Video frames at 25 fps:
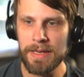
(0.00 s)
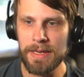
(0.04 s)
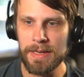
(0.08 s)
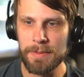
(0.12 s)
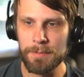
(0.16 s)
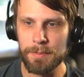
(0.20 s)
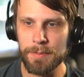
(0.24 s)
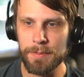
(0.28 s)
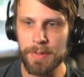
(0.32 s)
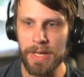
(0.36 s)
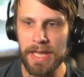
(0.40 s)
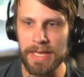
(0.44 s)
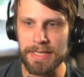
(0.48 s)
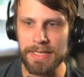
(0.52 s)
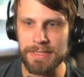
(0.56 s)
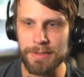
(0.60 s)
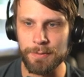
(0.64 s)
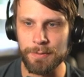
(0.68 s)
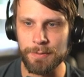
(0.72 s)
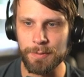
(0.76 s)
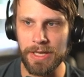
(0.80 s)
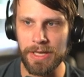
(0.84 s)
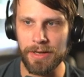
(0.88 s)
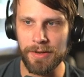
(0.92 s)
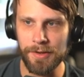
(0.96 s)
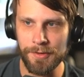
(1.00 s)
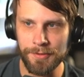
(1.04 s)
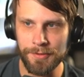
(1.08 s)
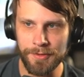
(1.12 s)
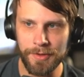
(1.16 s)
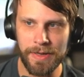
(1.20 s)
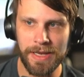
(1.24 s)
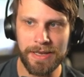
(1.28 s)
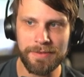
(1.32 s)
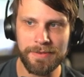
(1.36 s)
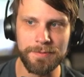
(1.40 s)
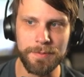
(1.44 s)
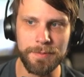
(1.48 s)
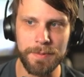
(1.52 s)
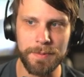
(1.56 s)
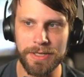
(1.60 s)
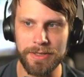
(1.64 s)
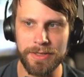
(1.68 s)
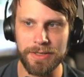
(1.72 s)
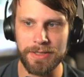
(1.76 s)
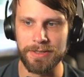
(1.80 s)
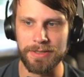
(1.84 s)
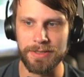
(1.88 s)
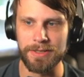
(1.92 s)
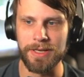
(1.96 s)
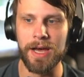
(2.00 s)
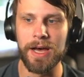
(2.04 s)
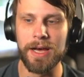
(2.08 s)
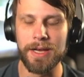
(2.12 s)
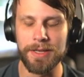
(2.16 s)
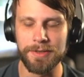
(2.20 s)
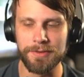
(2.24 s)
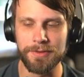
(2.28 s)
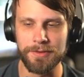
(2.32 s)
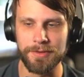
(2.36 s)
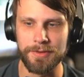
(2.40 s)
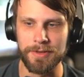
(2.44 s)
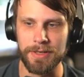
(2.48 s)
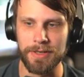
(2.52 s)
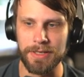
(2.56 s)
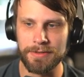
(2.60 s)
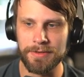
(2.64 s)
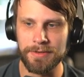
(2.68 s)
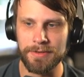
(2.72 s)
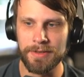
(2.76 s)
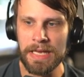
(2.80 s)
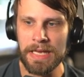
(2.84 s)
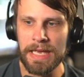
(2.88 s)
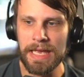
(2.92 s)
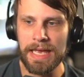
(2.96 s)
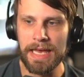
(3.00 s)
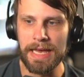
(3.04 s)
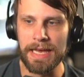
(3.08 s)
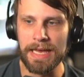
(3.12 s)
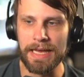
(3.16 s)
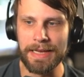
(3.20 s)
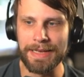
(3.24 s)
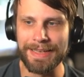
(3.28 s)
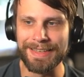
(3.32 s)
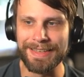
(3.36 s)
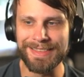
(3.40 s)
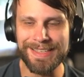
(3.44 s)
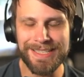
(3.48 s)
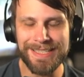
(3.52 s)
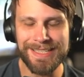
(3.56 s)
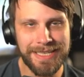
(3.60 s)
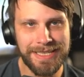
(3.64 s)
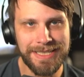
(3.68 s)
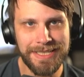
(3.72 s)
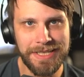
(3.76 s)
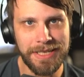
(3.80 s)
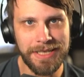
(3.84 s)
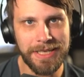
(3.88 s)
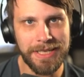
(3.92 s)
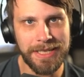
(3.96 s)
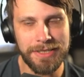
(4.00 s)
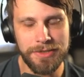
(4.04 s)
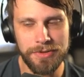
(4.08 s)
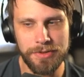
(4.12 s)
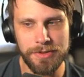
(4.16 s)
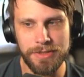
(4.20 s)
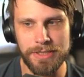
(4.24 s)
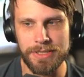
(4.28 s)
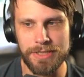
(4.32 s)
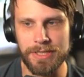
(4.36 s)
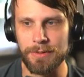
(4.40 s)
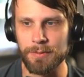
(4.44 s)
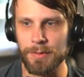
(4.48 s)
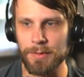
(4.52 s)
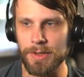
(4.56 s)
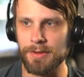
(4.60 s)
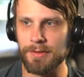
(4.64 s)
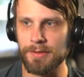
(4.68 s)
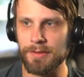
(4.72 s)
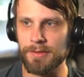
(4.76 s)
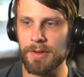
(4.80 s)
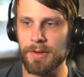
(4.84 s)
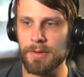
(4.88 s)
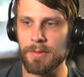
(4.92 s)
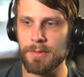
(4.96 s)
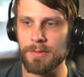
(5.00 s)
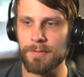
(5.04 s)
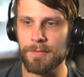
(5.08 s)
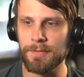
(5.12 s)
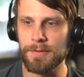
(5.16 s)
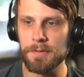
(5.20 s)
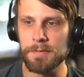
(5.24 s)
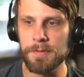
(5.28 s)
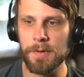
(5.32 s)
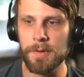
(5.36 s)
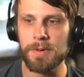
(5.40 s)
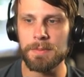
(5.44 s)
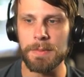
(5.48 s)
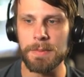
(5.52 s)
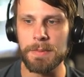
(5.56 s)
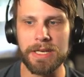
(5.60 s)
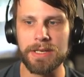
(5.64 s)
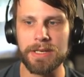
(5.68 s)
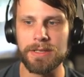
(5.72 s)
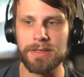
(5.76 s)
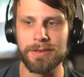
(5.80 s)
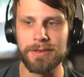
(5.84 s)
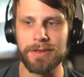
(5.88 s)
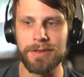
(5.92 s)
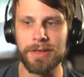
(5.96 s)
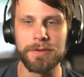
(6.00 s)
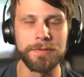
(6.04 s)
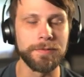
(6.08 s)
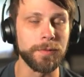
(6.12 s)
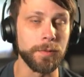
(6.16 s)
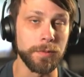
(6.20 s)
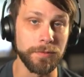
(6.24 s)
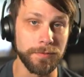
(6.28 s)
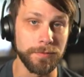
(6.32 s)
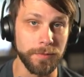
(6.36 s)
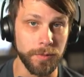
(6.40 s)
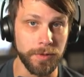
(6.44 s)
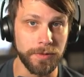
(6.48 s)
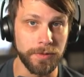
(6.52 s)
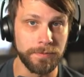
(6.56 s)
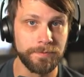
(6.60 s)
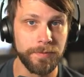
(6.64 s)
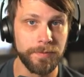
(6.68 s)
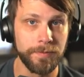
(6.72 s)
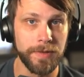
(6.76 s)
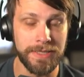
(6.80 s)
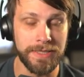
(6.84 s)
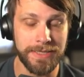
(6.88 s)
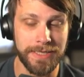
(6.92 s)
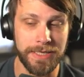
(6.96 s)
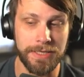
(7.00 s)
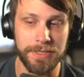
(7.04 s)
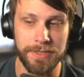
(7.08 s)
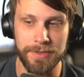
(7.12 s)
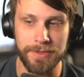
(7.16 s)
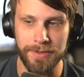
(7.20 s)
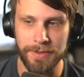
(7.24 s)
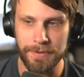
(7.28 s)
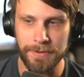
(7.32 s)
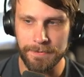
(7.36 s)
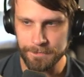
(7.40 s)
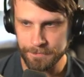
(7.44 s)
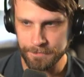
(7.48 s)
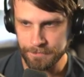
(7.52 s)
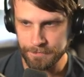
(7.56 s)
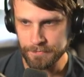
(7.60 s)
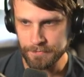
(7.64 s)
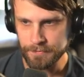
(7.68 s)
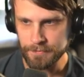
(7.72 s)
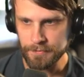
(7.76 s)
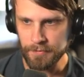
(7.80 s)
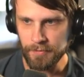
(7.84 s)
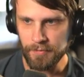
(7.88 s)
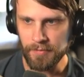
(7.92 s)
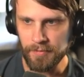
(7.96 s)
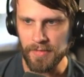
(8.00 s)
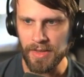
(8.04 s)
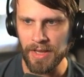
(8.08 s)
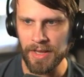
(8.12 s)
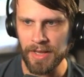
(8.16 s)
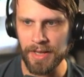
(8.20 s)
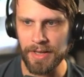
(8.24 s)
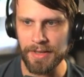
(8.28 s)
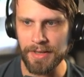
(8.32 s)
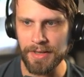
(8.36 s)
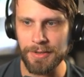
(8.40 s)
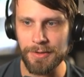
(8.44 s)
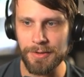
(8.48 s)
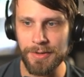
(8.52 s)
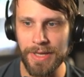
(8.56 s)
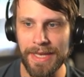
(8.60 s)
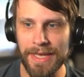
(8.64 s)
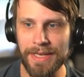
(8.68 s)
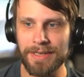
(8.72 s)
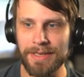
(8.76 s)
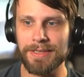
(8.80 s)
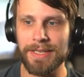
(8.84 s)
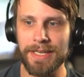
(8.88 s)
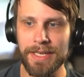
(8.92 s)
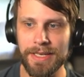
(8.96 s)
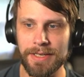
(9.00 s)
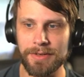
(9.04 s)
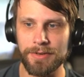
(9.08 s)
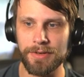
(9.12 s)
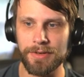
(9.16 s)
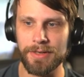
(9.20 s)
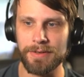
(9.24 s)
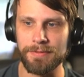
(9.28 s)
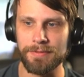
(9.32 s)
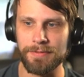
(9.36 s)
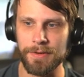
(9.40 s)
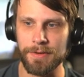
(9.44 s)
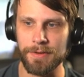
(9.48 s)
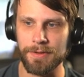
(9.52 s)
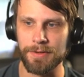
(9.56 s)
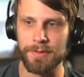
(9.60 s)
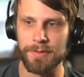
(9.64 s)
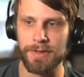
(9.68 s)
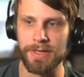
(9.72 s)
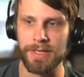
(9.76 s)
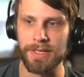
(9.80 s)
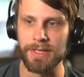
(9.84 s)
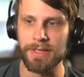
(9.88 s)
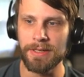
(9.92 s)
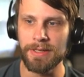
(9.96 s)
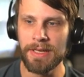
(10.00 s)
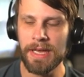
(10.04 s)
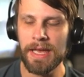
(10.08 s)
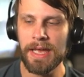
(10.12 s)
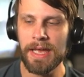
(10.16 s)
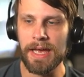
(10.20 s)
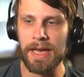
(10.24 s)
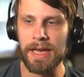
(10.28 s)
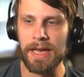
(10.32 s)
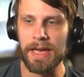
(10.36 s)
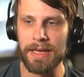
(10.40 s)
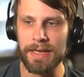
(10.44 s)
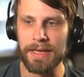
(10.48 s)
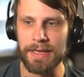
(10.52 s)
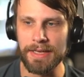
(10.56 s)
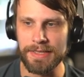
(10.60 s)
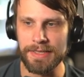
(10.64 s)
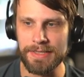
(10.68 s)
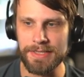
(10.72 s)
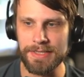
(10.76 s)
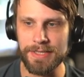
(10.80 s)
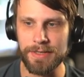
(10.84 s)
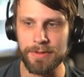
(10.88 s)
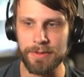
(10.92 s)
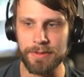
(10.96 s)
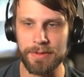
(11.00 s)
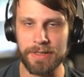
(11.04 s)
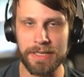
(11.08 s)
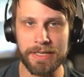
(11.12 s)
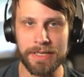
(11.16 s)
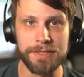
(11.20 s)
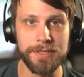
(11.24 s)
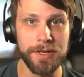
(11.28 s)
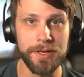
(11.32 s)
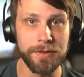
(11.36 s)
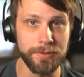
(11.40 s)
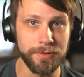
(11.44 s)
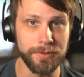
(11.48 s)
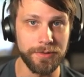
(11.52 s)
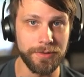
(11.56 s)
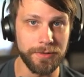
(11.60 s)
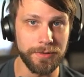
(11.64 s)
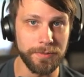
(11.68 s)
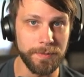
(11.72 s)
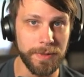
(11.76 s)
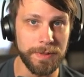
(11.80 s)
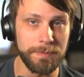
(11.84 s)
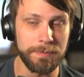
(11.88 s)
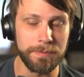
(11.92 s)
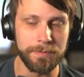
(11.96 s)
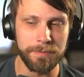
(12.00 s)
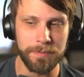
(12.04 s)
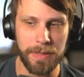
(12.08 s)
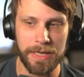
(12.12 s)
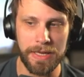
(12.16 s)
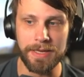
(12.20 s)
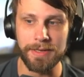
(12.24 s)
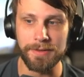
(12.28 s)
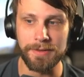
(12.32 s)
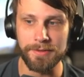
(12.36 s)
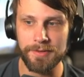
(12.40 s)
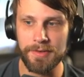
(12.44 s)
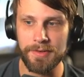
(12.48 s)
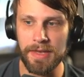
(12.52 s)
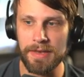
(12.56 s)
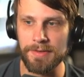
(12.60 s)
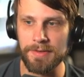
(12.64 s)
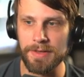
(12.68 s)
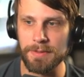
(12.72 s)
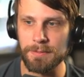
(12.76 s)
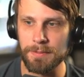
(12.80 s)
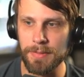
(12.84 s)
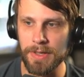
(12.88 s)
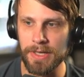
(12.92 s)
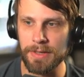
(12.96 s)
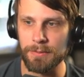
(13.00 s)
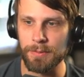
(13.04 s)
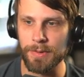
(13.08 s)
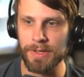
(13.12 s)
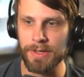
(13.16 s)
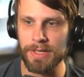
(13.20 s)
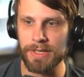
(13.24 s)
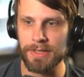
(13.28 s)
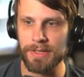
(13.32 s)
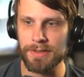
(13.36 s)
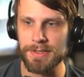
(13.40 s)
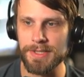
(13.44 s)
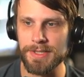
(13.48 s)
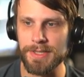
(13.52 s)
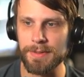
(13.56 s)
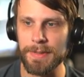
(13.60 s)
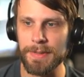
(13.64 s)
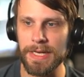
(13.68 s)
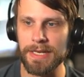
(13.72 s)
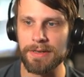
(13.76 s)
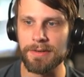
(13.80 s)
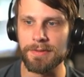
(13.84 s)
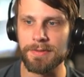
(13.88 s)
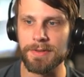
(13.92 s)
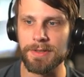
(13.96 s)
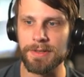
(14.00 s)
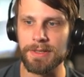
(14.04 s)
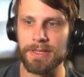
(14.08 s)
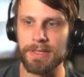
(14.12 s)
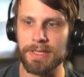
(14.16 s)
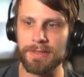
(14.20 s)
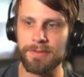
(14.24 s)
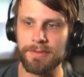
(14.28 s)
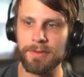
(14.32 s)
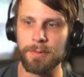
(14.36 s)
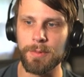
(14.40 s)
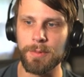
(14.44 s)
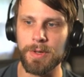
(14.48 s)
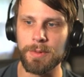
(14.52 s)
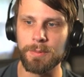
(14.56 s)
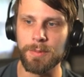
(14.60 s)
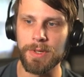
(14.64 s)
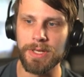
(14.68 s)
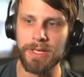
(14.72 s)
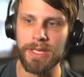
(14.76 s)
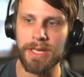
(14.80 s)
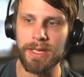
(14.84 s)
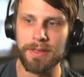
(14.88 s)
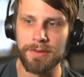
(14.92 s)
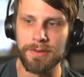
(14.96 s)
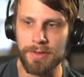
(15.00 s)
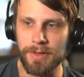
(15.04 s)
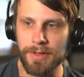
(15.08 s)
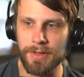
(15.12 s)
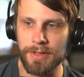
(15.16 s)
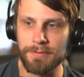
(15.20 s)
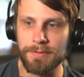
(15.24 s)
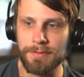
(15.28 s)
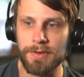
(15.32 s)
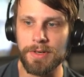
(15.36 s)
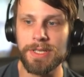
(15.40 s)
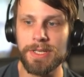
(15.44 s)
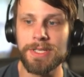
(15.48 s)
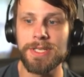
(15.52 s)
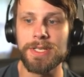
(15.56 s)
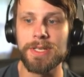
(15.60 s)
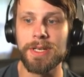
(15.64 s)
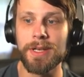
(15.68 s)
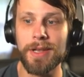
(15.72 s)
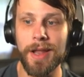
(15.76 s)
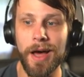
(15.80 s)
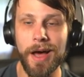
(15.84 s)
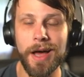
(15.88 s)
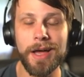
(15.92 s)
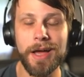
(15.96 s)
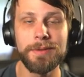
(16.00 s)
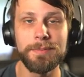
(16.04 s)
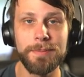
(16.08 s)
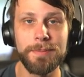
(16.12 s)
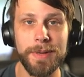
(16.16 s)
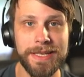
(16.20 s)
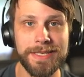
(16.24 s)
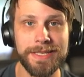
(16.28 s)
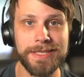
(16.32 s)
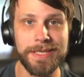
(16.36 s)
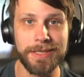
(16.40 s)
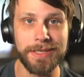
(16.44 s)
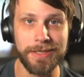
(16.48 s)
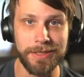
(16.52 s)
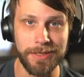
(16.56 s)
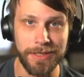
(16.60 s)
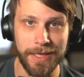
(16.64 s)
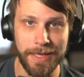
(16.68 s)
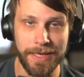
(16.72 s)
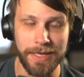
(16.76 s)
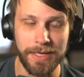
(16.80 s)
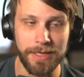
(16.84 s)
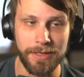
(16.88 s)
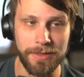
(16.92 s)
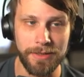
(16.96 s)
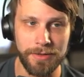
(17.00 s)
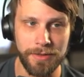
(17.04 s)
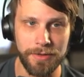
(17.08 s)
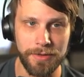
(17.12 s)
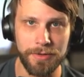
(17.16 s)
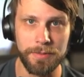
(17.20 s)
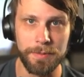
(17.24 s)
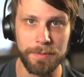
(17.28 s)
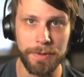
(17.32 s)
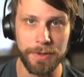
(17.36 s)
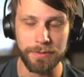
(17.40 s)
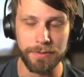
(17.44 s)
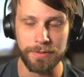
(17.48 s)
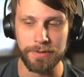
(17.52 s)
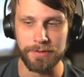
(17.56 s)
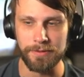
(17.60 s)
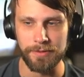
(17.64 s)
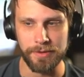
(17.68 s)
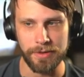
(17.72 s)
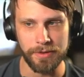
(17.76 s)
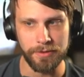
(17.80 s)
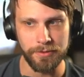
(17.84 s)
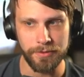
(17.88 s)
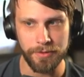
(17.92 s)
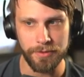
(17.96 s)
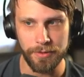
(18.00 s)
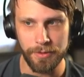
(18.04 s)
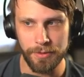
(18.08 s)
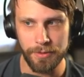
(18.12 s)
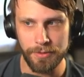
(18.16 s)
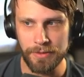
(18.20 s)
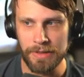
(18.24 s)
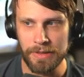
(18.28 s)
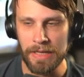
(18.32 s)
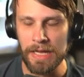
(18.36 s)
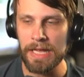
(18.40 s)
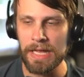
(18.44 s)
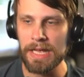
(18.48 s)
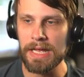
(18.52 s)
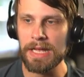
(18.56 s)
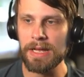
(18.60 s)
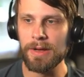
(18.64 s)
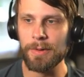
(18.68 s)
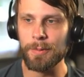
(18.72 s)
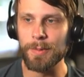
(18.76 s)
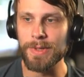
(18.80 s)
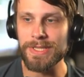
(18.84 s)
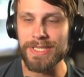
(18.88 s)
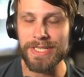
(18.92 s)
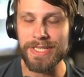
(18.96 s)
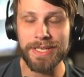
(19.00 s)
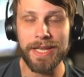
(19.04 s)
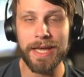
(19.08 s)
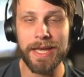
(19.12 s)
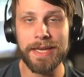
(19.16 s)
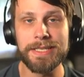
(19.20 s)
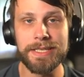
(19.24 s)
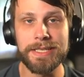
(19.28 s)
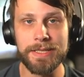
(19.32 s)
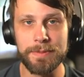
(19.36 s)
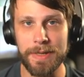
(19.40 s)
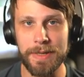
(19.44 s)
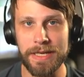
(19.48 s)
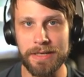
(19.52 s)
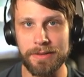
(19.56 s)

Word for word: But we also have Myriad Construct, uh, and this is an interesting one. So for 4 mana, you get a 4-4, essentially. Uh, you can kicker it for three, uh, and so in total you'd be paying seven, but when it enters the battlefield, it gets a 1 1 counter on it for each non basic land your opponents control. What's nice about